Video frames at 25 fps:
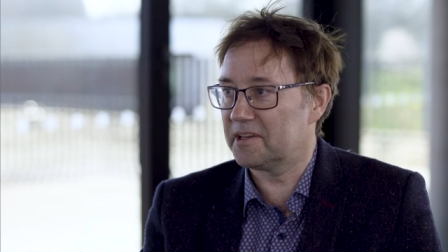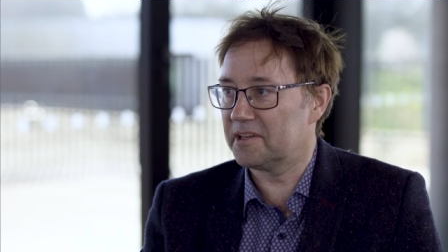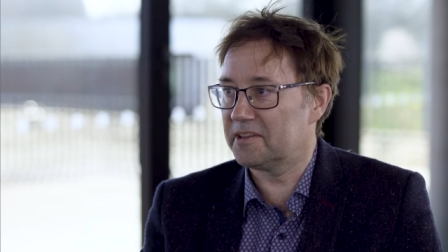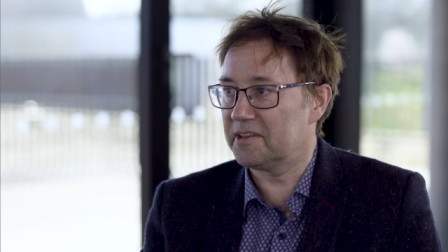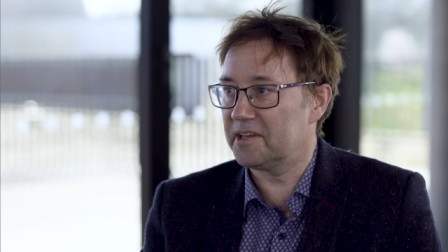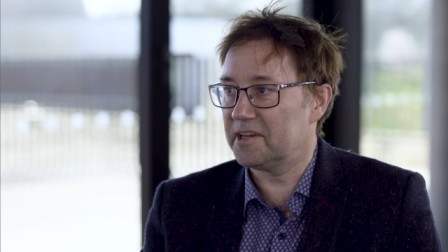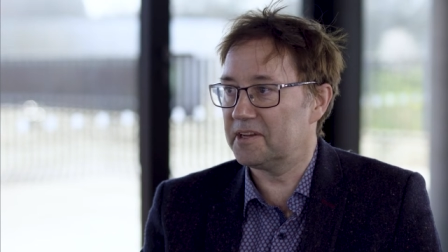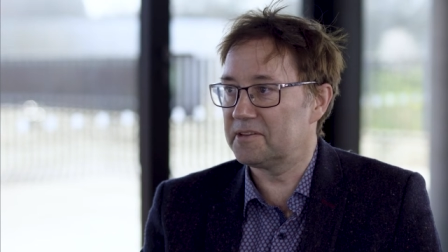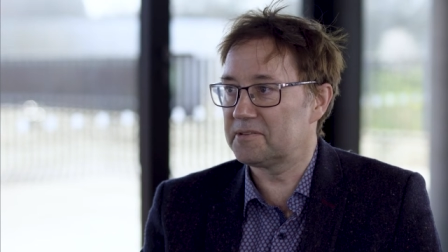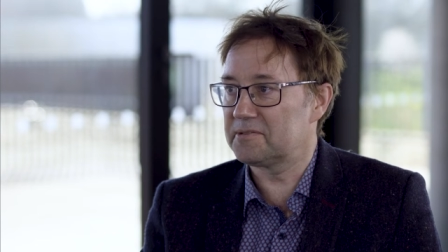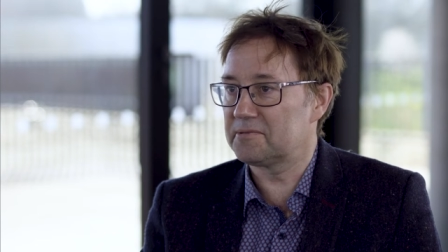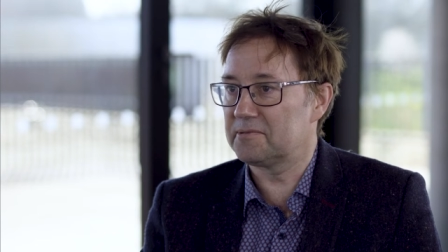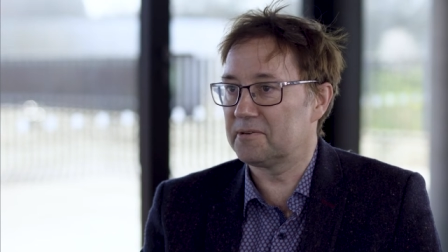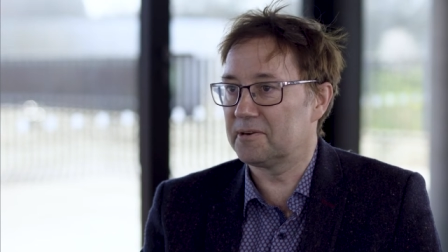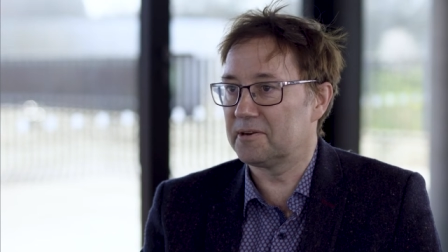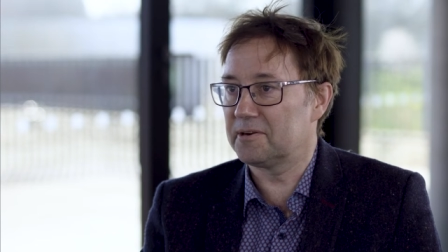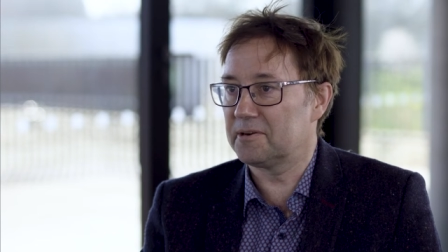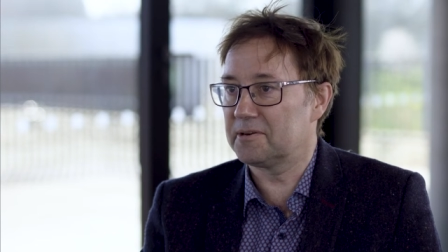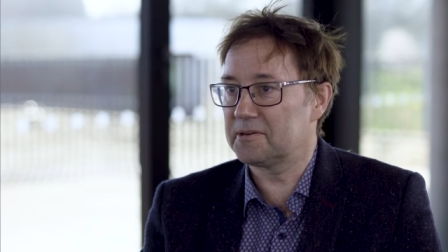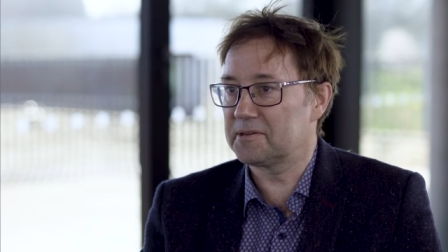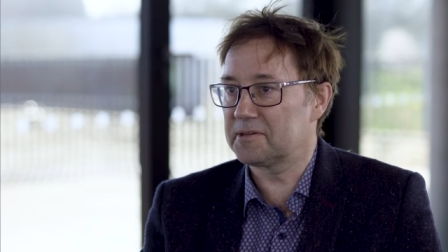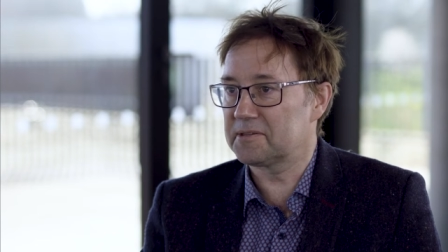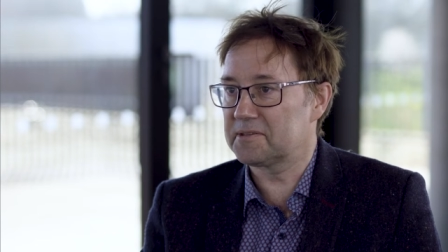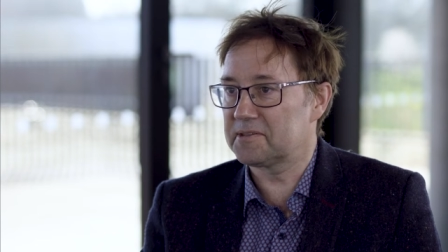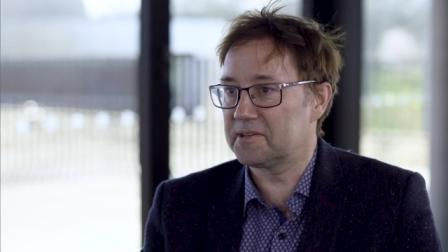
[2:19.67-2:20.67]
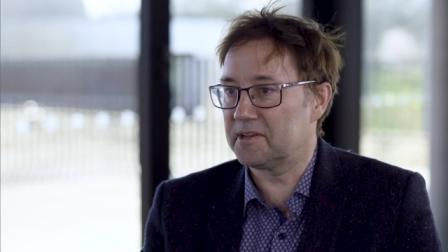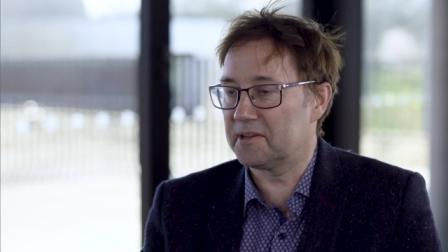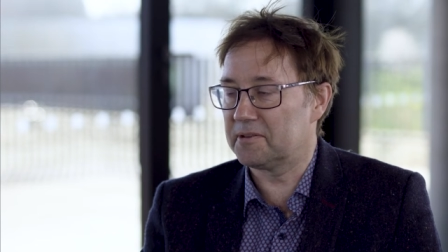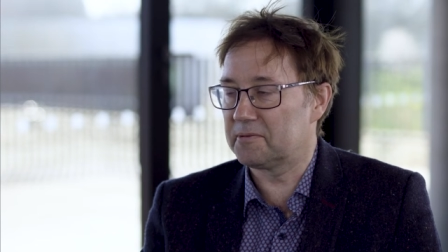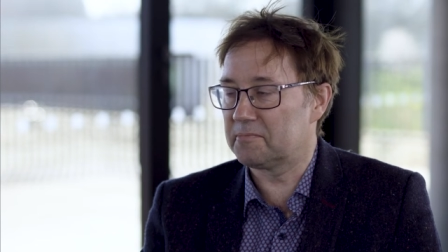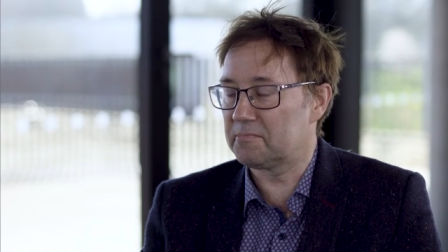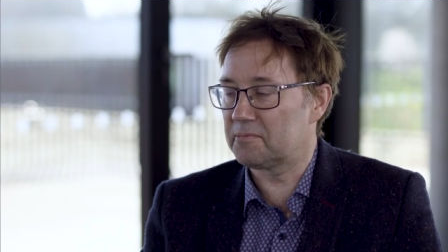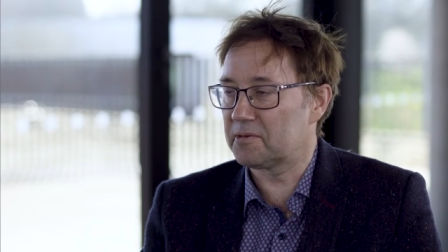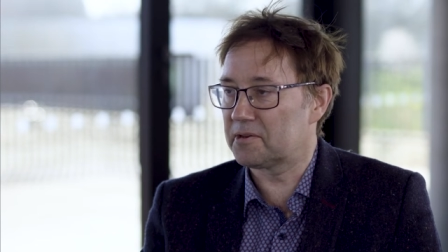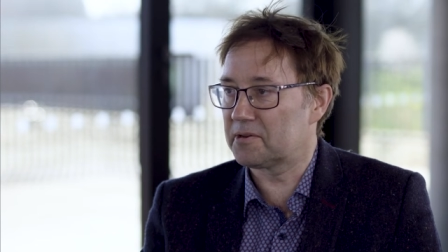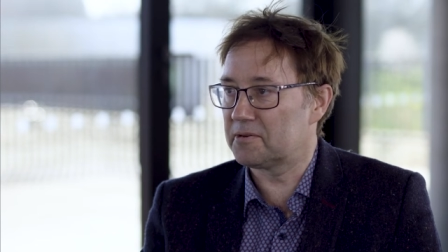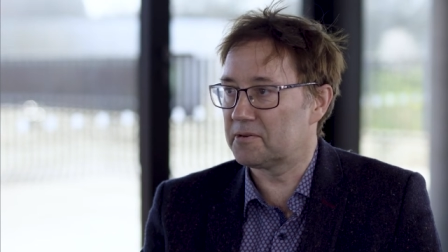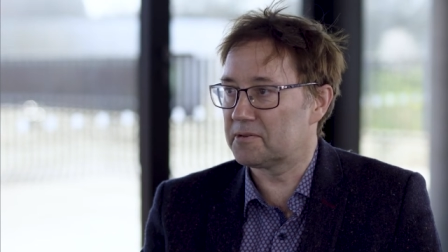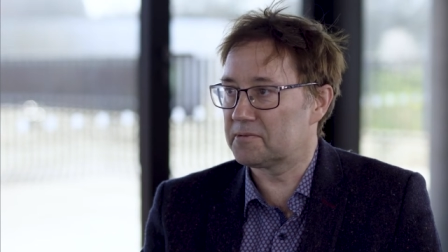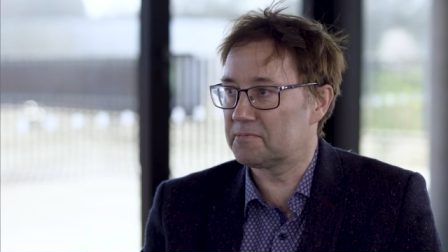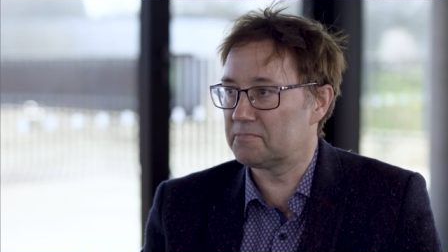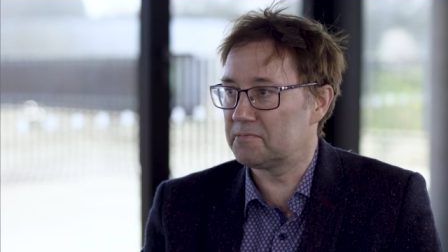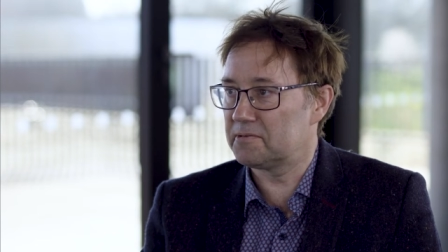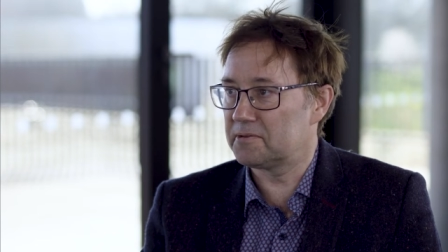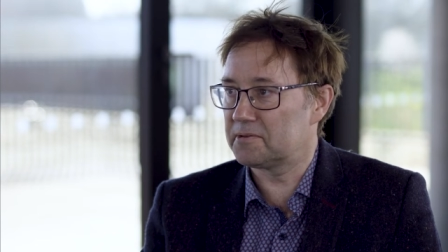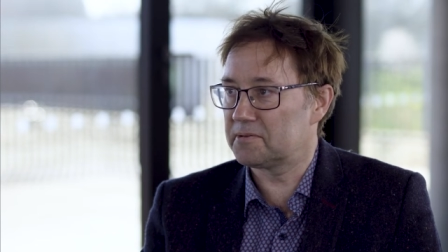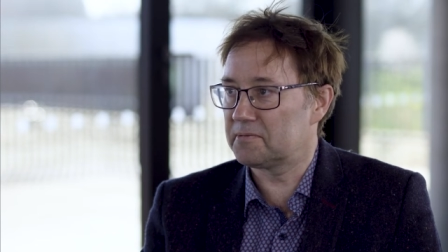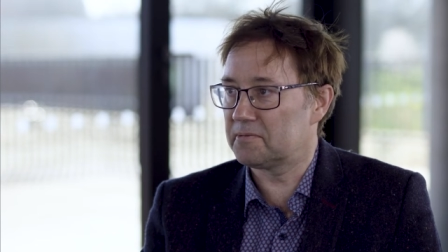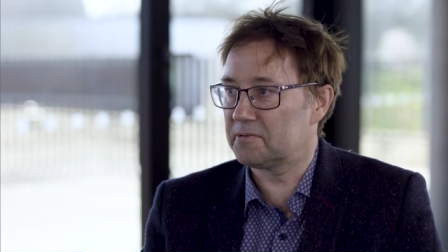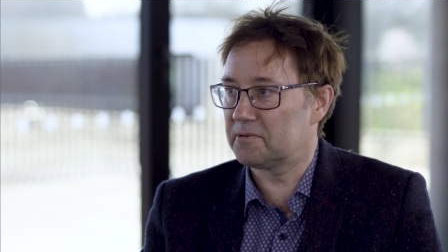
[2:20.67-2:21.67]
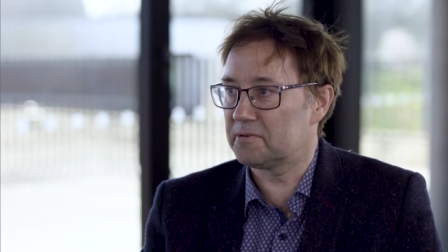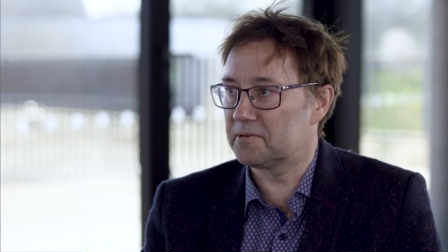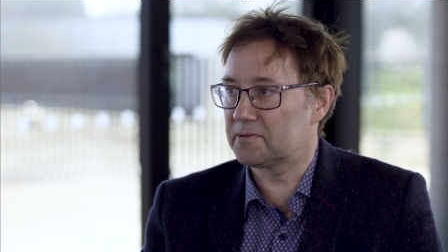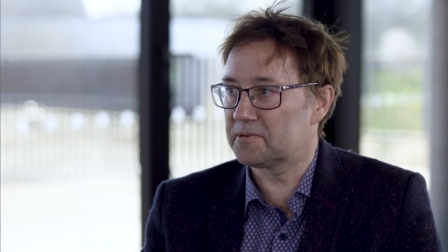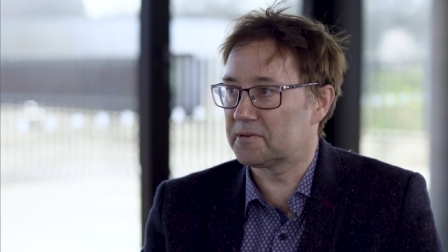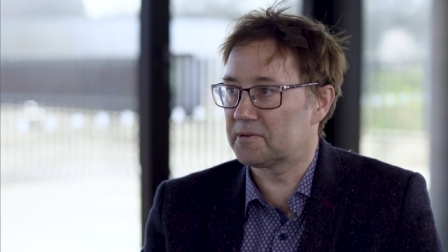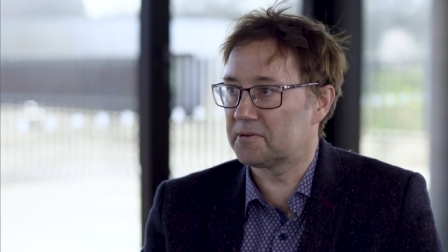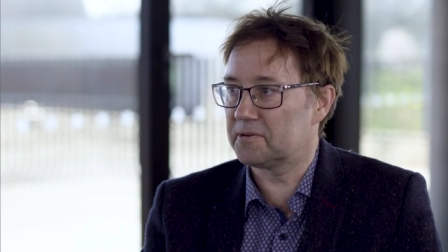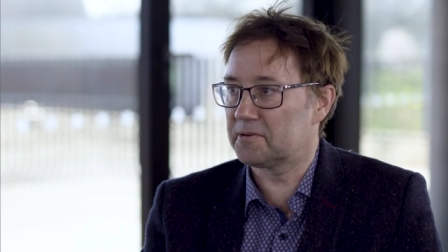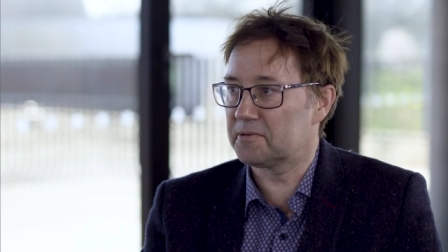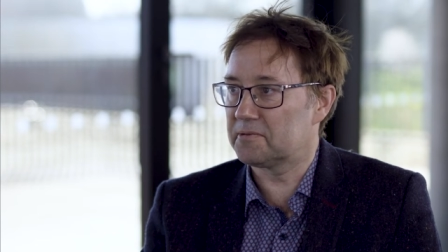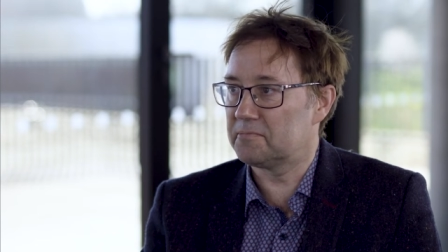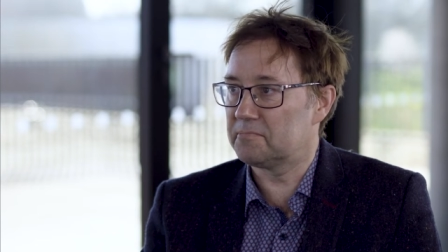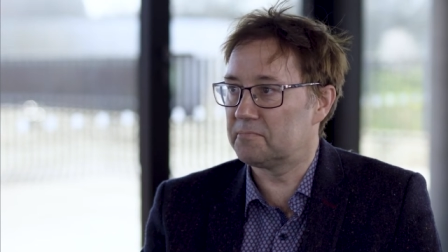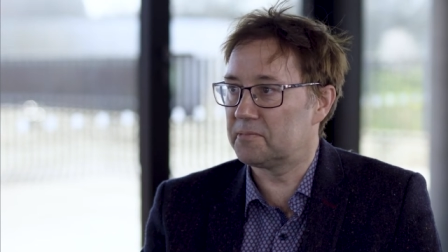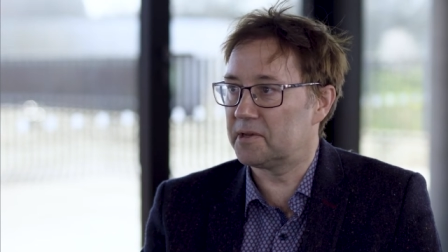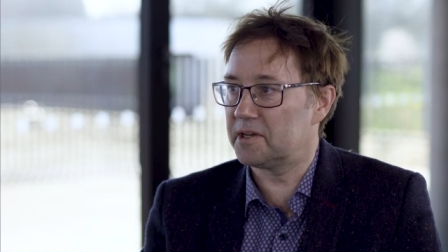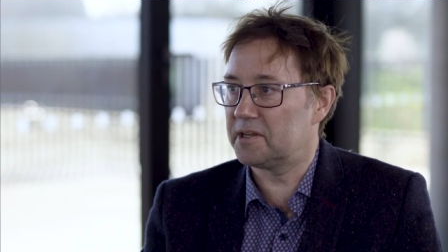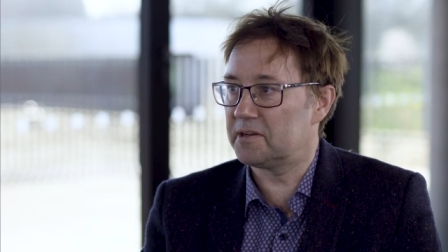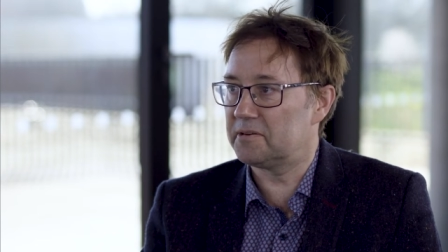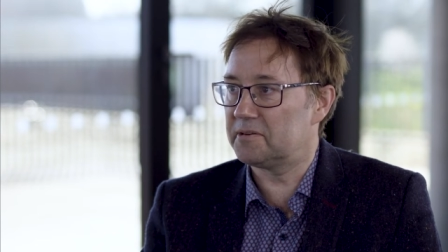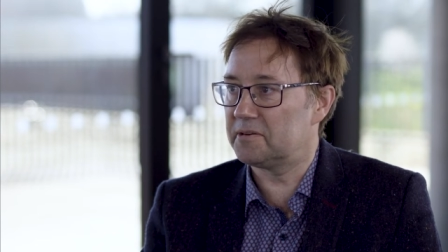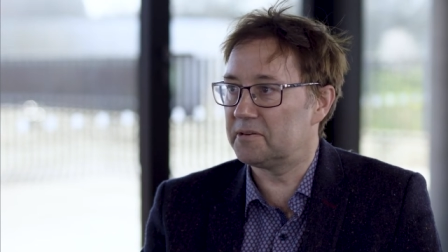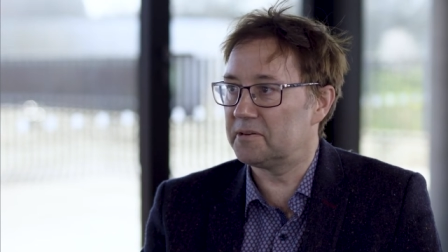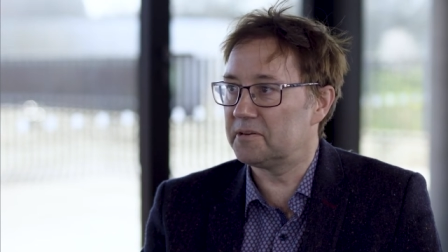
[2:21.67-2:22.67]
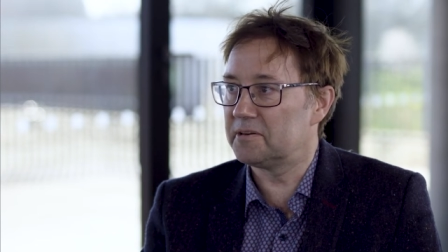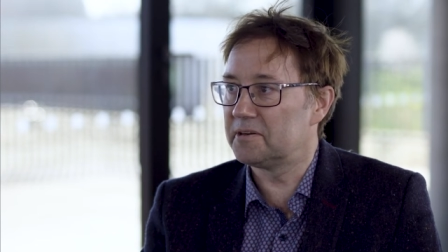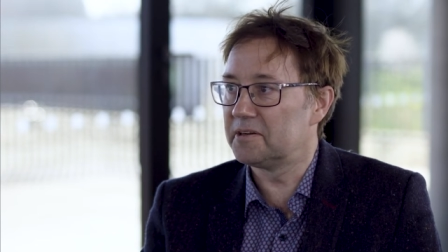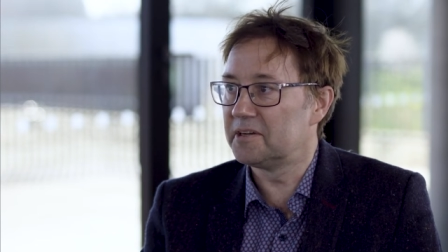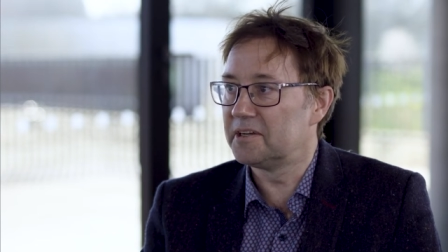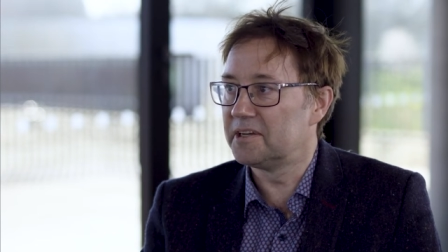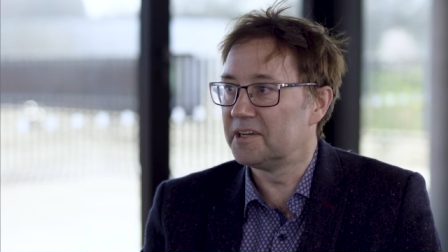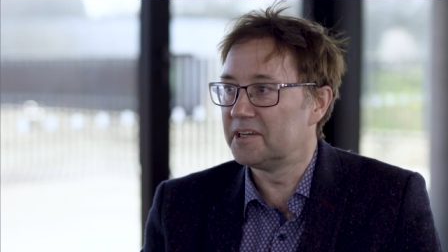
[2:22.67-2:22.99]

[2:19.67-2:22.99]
And that is to a large extent because we've also gotten better